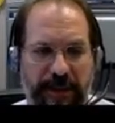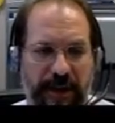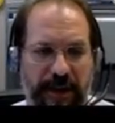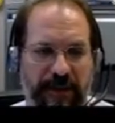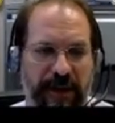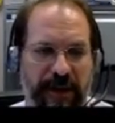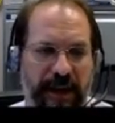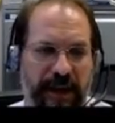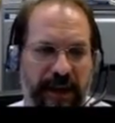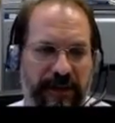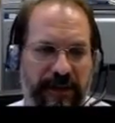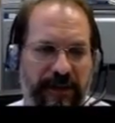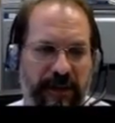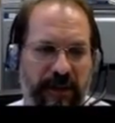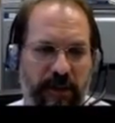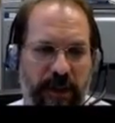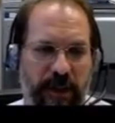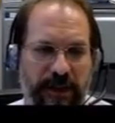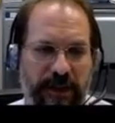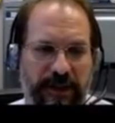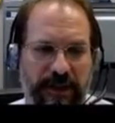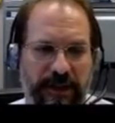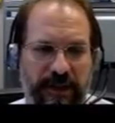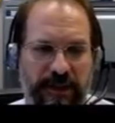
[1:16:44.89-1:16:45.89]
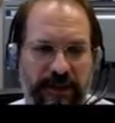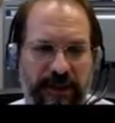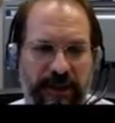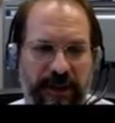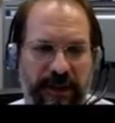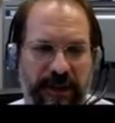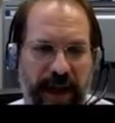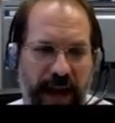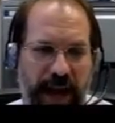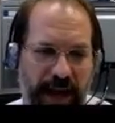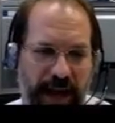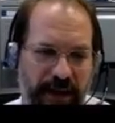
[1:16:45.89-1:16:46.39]
I'm never going to ask you questions
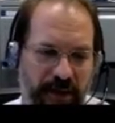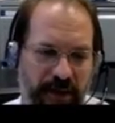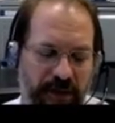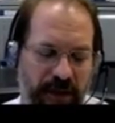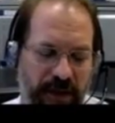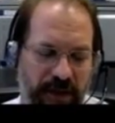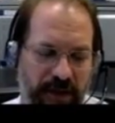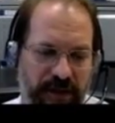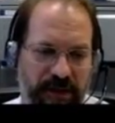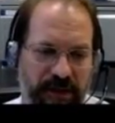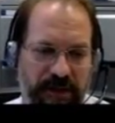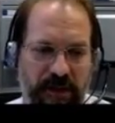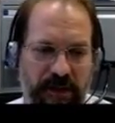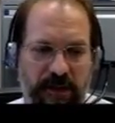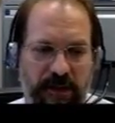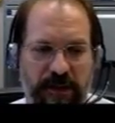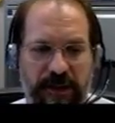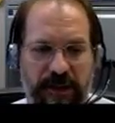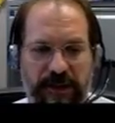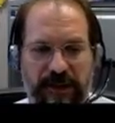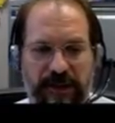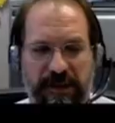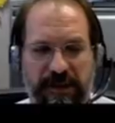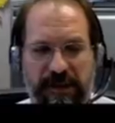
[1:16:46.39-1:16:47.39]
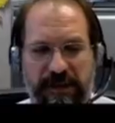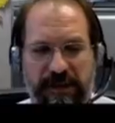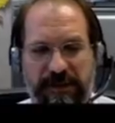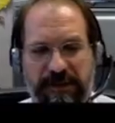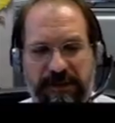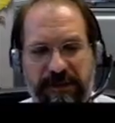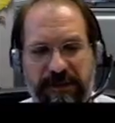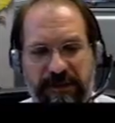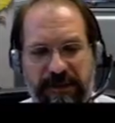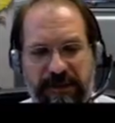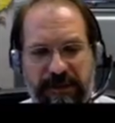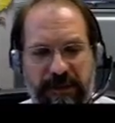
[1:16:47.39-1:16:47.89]
about
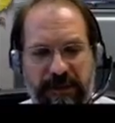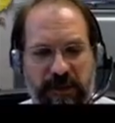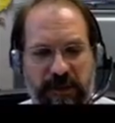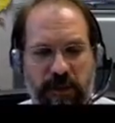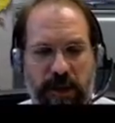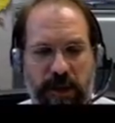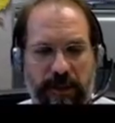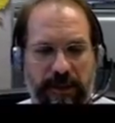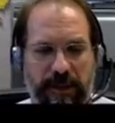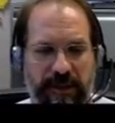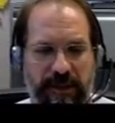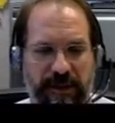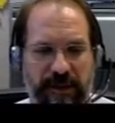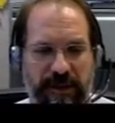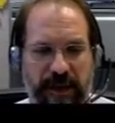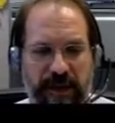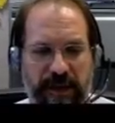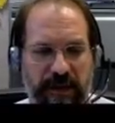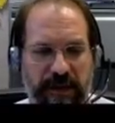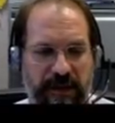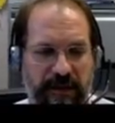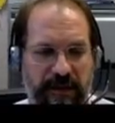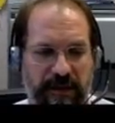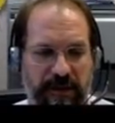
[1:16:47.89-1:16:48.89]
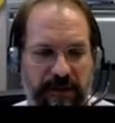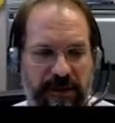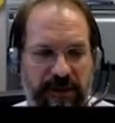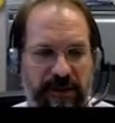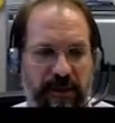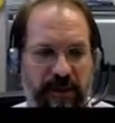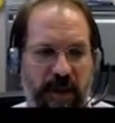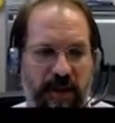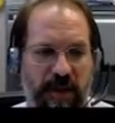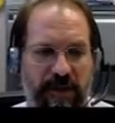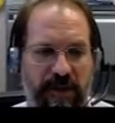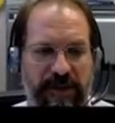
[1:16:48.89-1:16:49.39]
adenocarcinomas, squamous cell
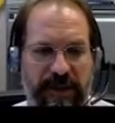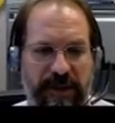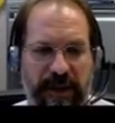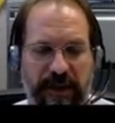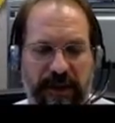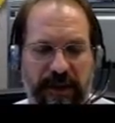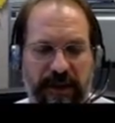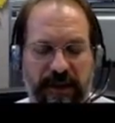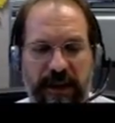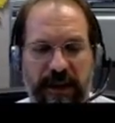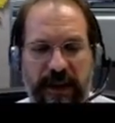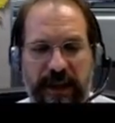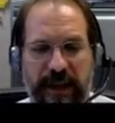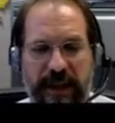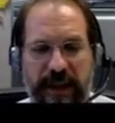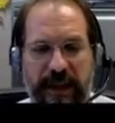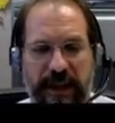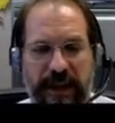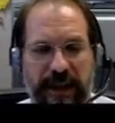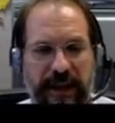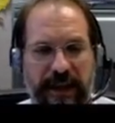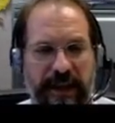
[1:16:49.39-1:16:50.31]
or small cell.